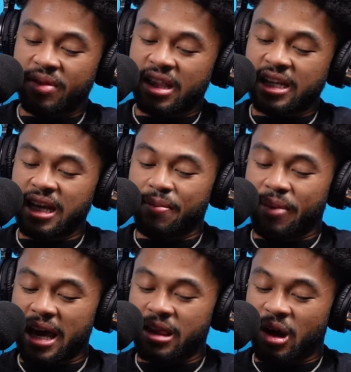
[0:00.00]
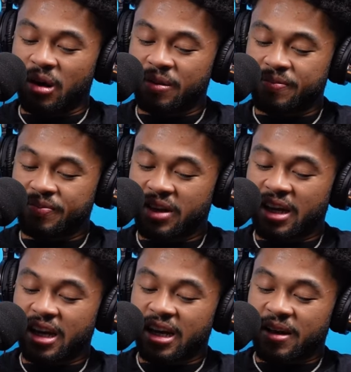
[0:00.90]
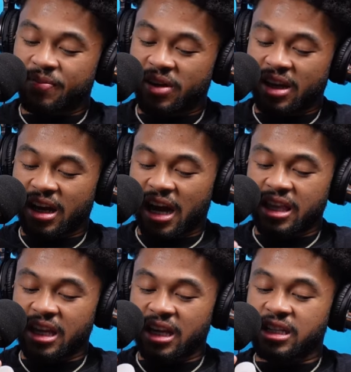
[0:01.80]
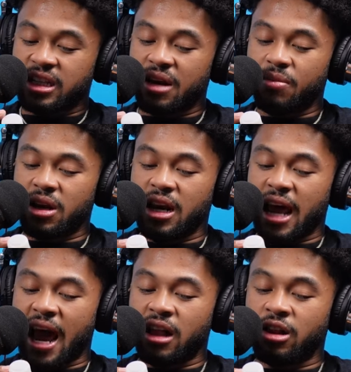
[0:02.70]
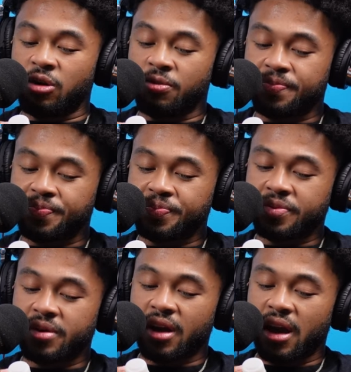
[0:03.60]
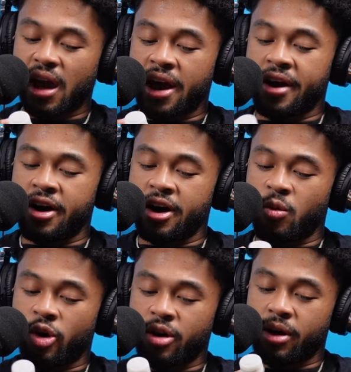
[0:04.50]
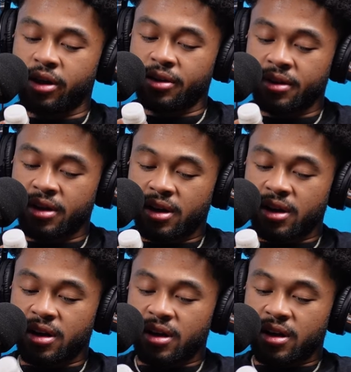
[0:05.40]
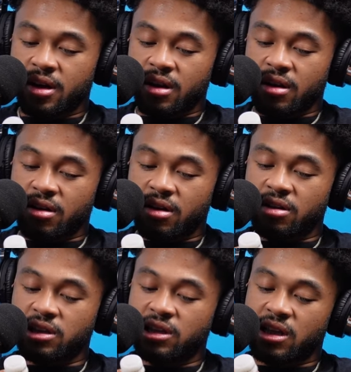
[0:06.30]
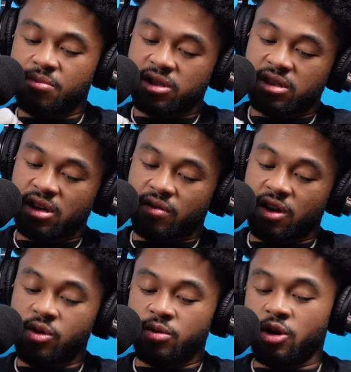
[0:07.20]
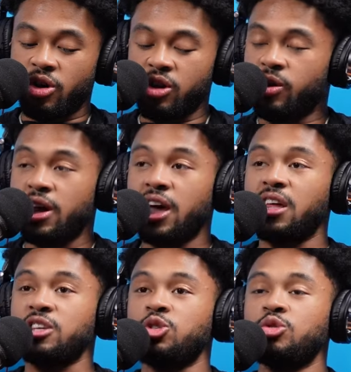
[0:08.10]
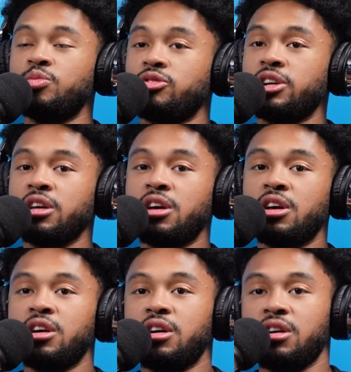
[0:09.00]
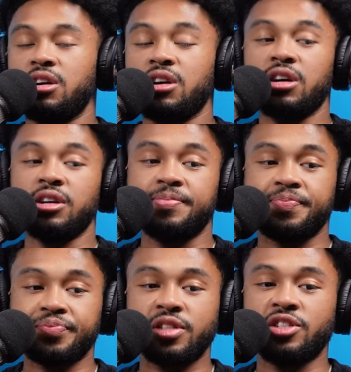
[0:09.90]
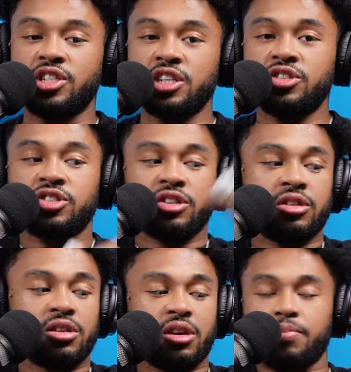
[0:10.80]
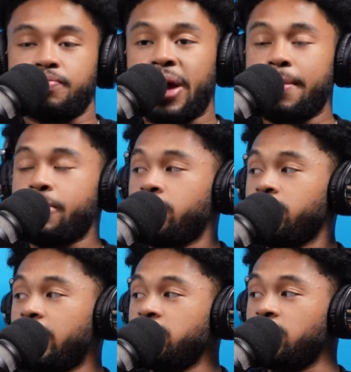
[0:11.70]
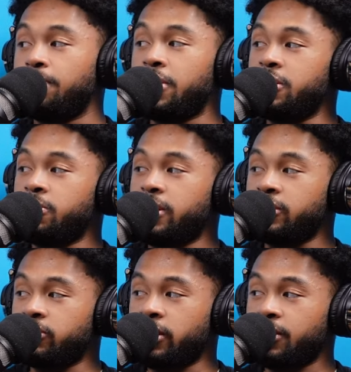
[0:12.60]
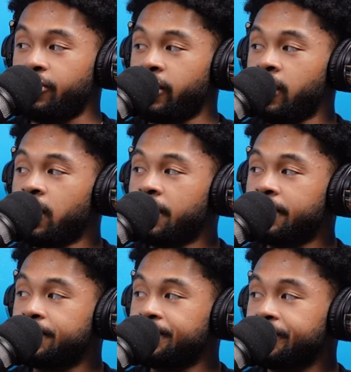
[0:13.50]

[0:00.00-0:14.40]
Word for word: That's not bad. That's though. a little bit of cucumber. I think it's lemon and aloe, and uh, watermelon. Oh, that's not that much stuff. The other yo, the other one had like turmeric, uh, ginger, pepper. That junk burned when I drank it, bro. Sea moss?